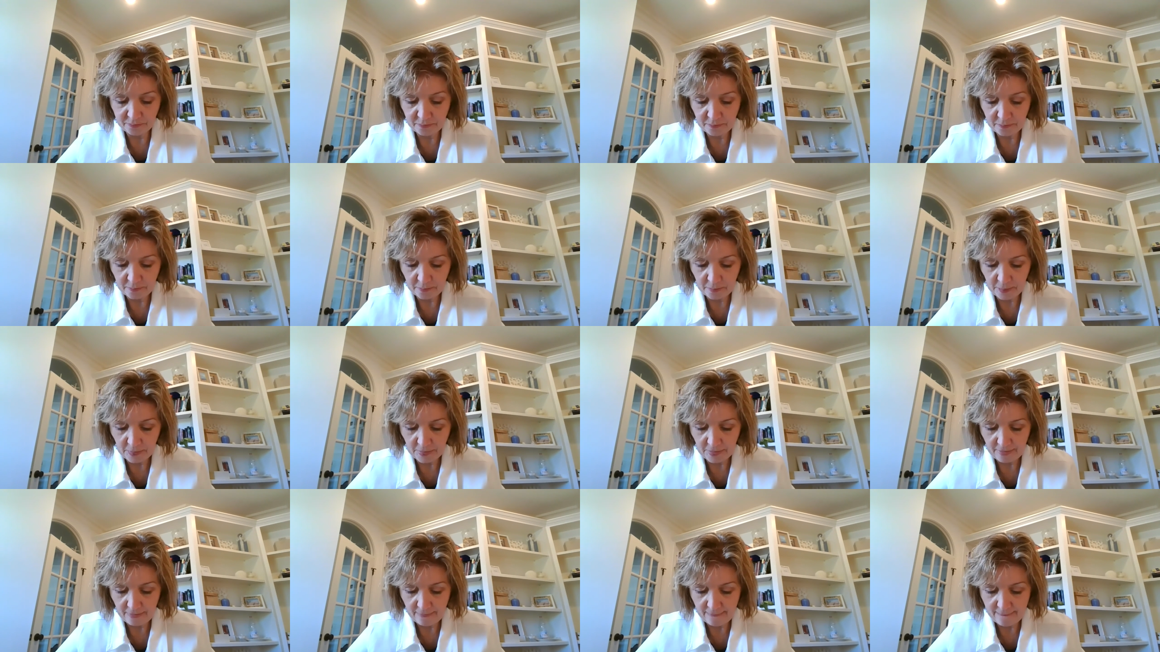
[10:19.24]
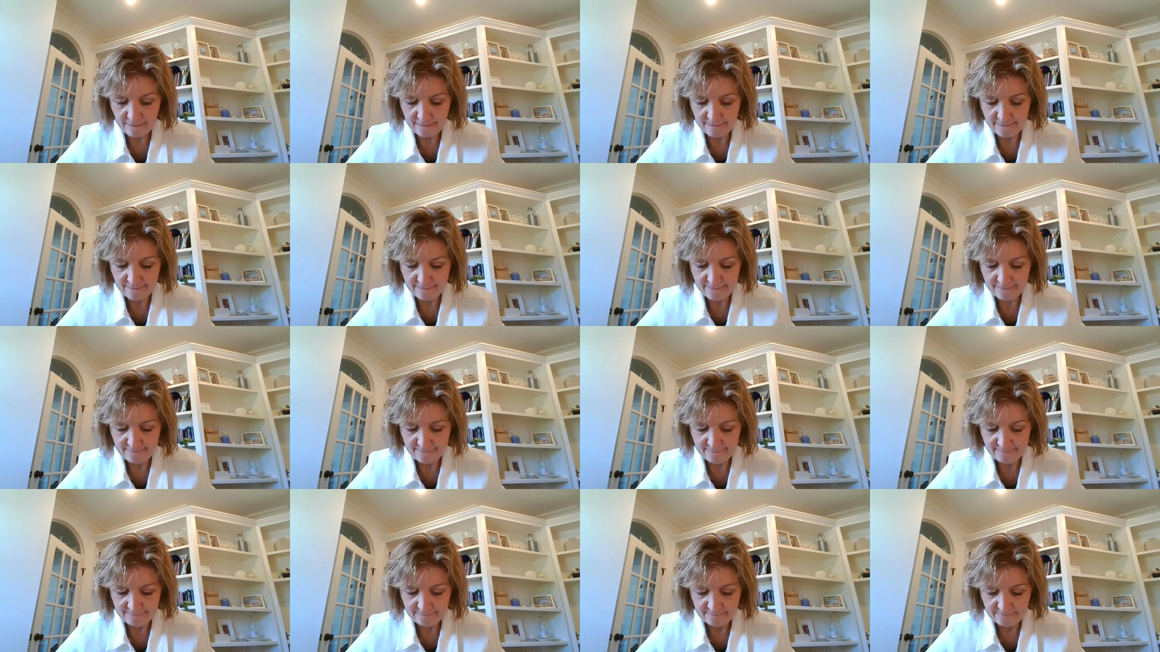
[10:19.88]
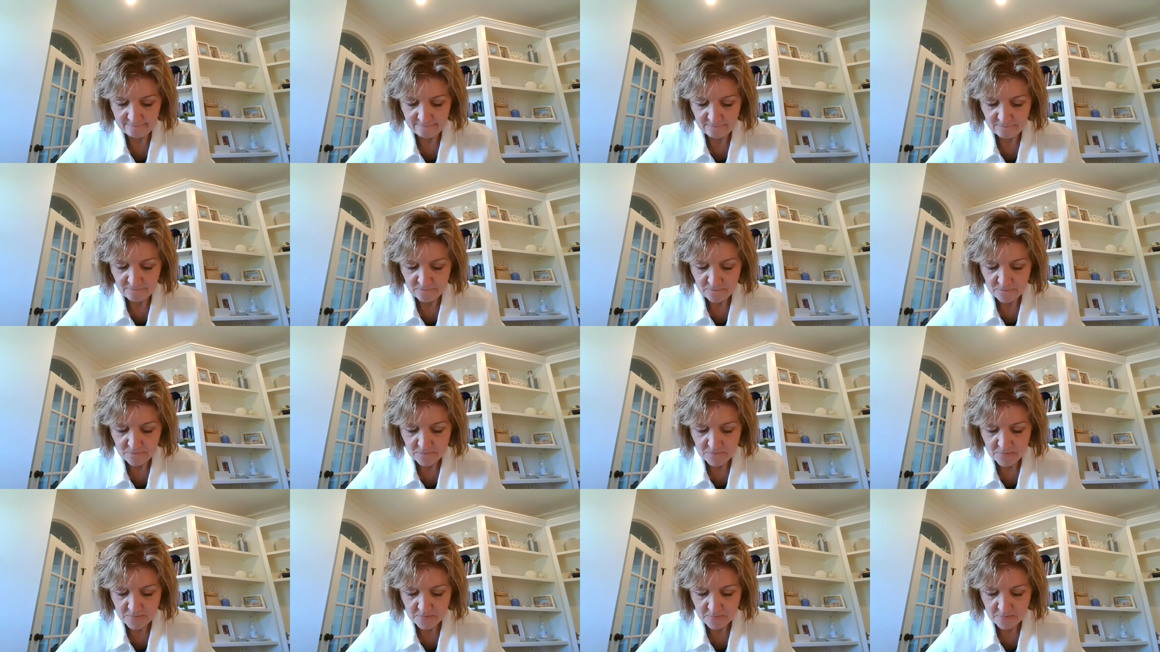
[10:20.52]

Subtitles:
Nobody speaks.